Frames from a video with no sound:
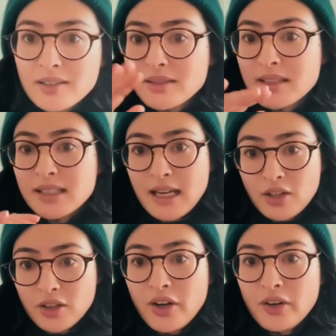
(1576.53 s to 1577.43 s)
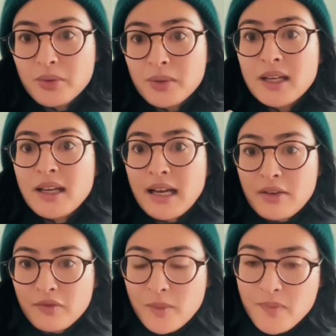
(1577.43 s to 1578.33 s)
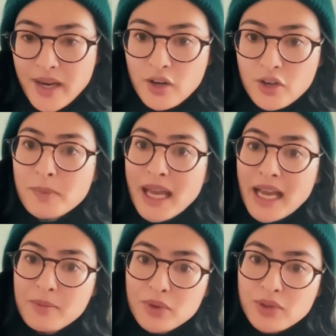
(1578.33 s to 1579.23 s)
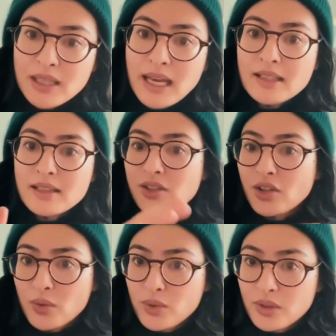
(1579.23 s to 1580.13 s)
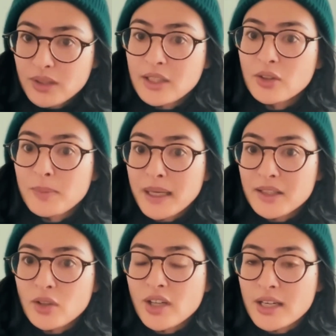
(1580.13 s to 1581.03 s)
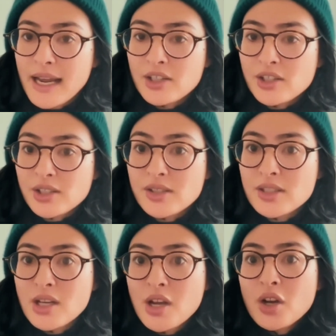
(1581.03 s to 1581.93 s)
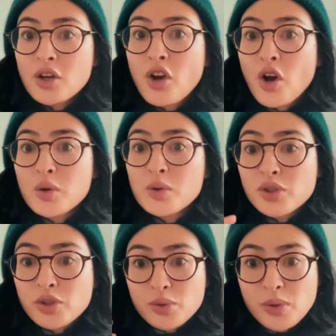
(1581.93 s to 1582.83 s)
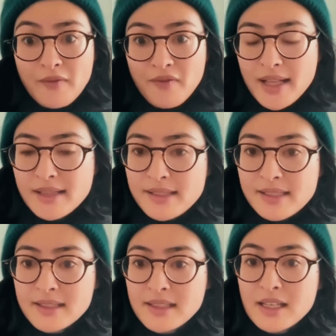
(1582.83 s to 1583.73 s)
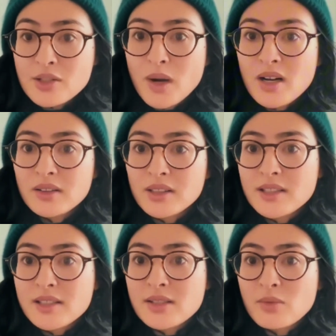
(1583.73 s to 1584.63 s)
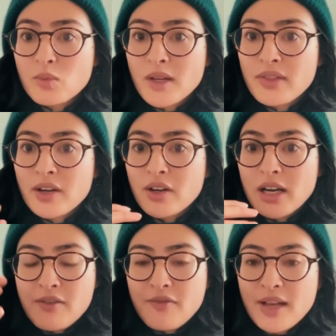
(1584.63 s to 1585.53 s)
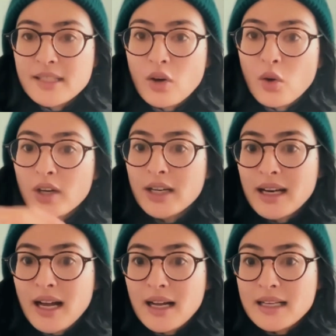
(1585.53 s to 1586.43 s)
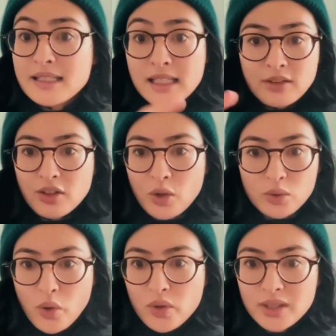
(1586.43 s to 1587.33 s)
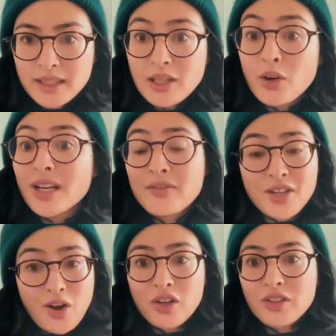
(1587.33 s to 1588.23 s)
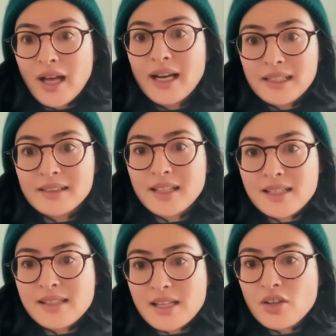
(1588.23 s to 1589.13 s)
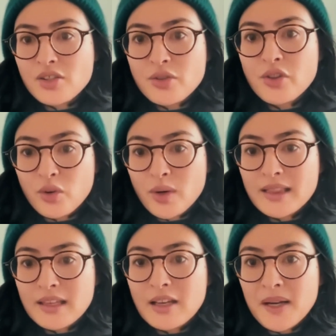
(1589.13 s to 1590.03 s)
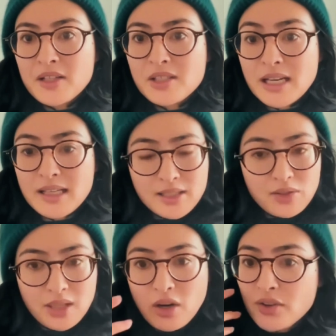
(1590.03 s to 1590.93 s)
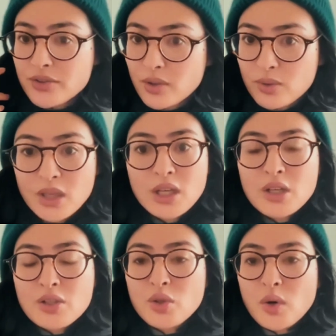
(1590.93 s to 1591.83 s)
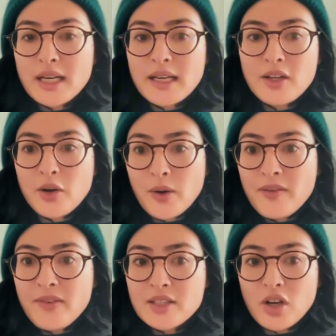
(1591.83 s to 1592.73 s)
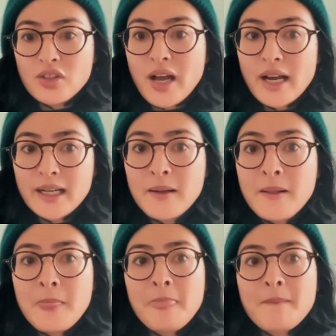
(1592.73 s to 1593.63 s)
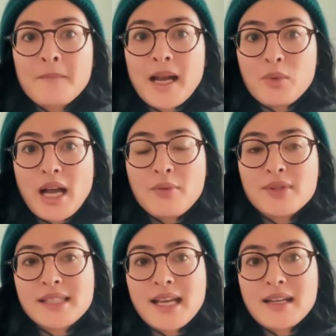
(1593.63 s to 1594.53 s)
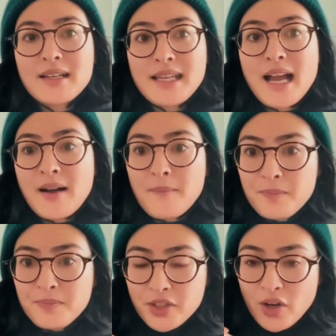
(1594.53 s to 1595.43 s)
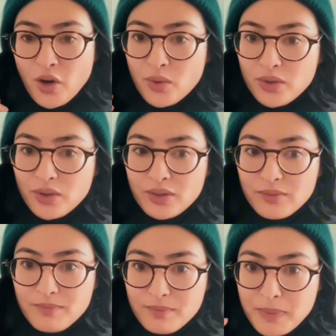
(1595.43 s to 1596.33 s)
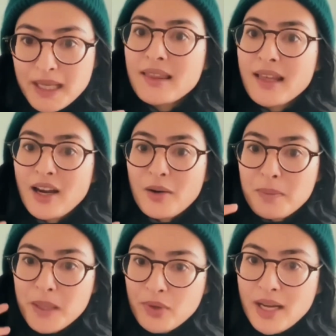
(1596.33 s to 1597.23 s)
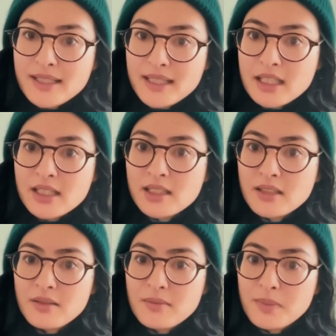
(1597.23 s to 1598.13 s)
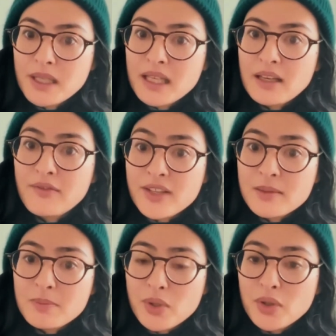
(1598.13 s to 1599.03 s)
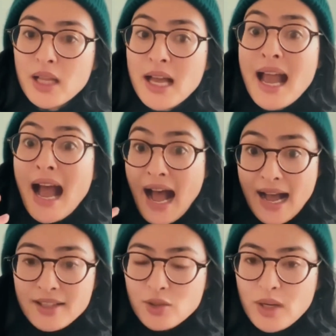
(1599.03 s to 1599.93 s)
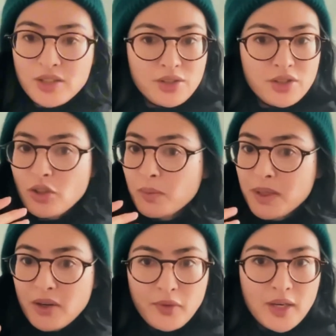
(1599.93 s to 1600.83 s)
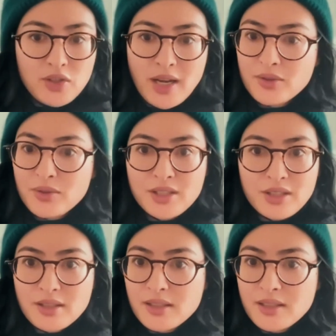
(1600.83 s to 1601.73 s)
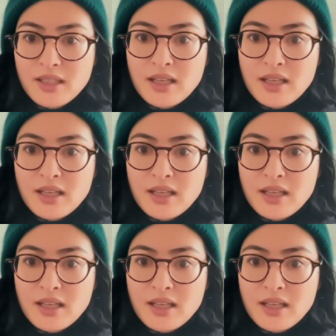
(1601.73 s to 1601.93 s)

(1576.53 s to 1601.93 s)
say hello, and from there you'll be able to get, you know, little by little connections. Go to events as well, because when there are events that are organized, you know, locally or even online, that's also the great thing about internet, is you can also join, you know, events online. I would say, yeah, you know, be there, be present, be visible, ask questions. Don't be afraid to ask questions.